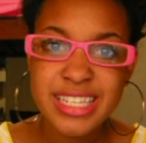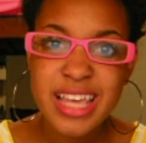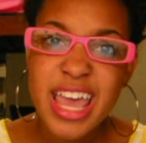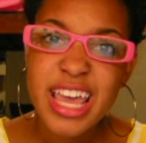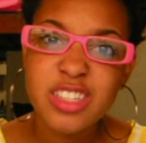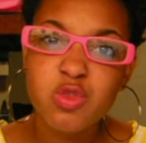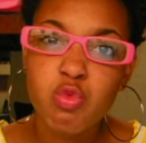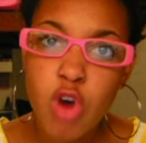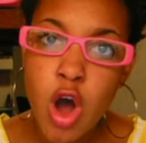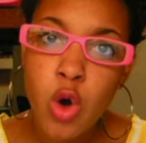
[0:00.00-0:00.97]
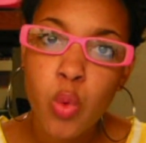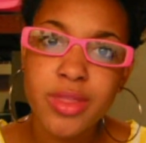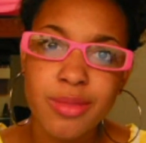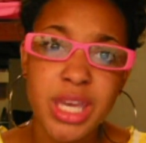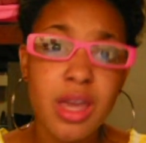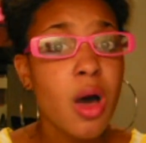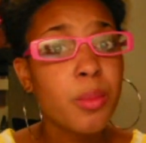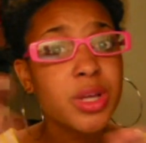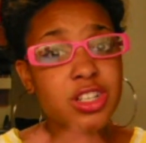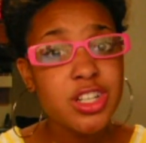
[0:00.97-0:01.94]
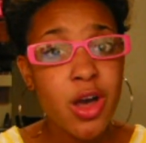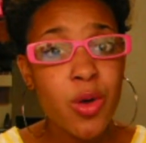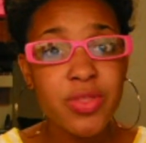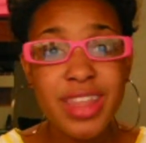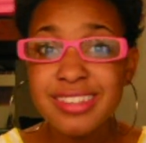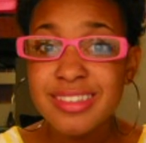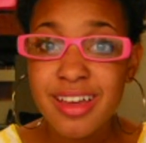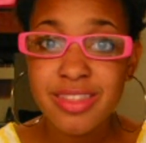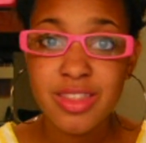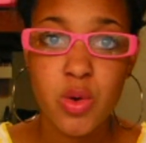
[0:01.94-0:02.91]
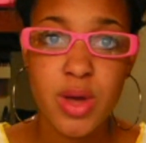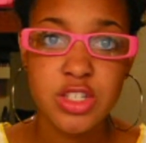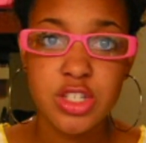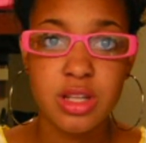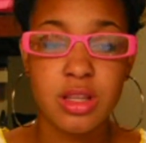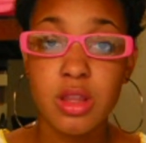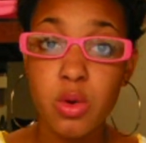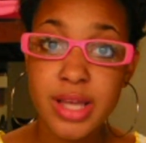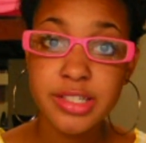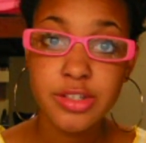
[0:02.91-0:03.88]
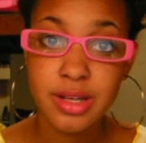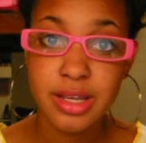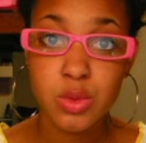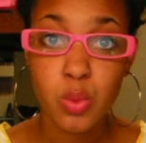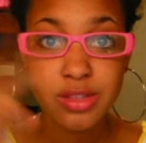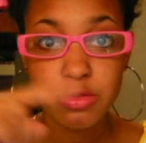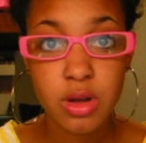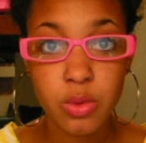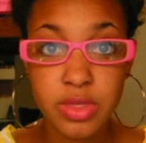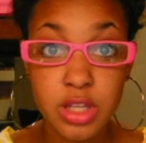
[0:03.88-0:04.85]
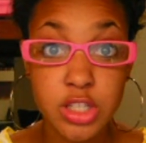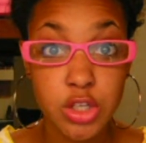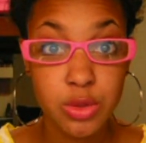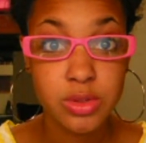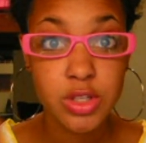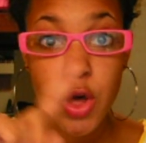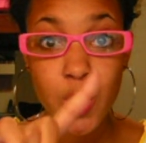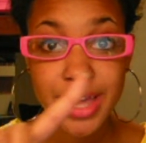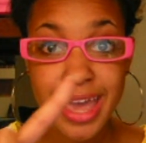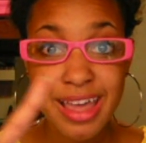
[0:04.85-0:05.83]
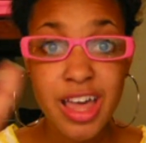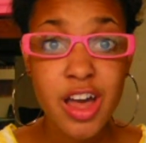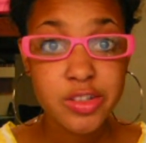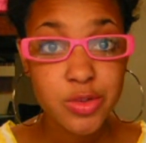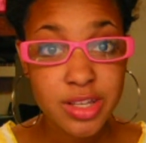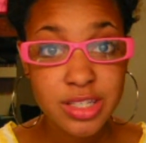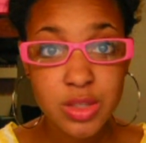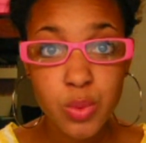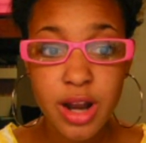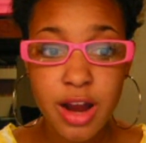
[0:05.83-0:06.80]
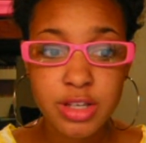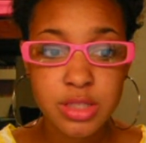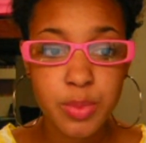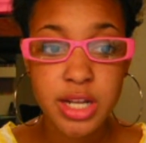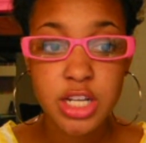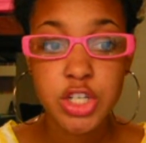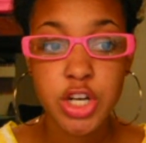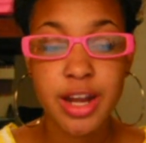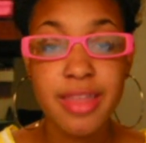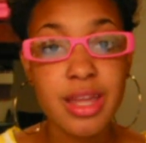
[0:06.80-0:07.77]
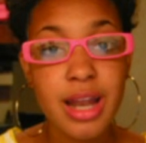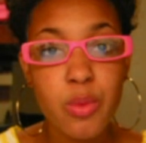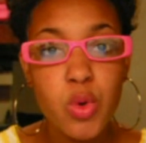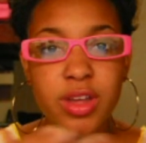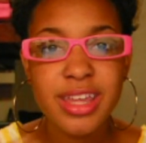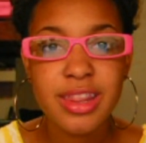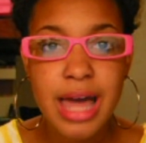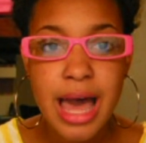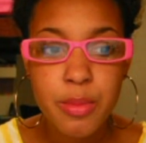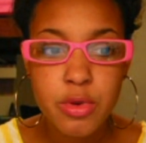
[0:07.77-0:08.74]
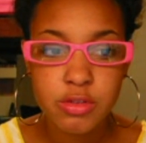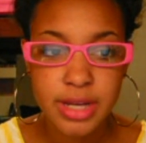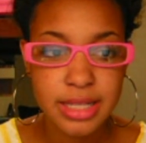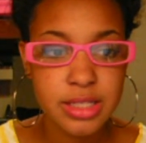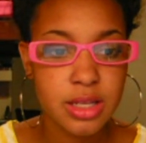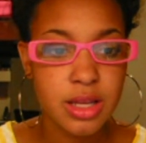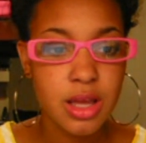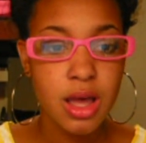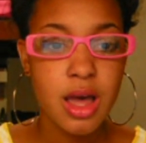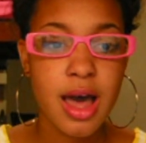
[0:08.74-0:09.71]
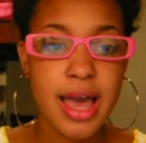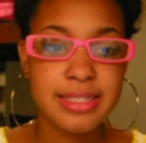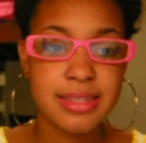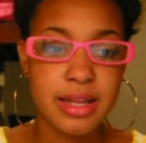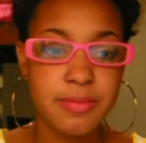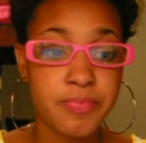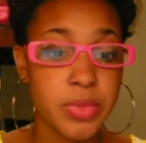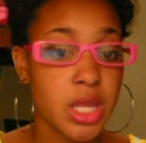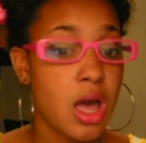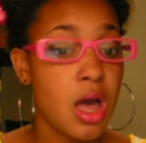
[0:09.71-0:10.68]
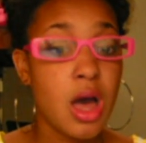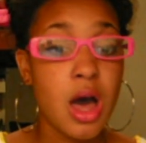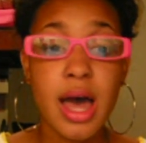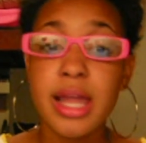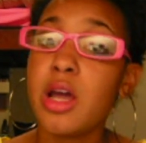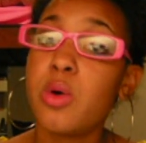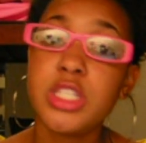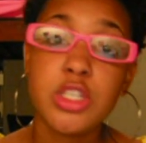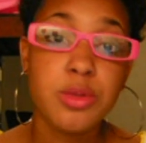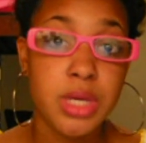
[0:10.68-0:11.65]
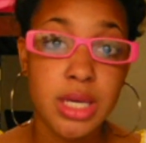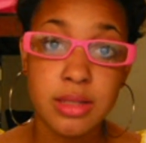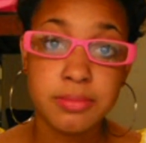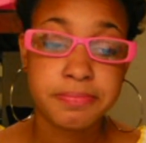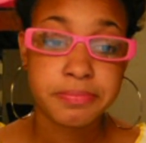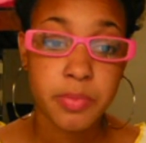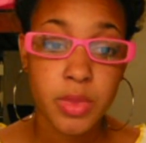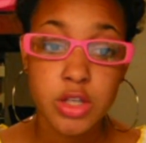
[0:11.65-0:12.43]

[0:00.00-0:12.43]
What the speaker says: What is wrong with me? But you know, that's not the question. The question is, what's wrong with the dudes, okay? So this is what I responded to her, and then I will elaborate. I said, I know what you mean.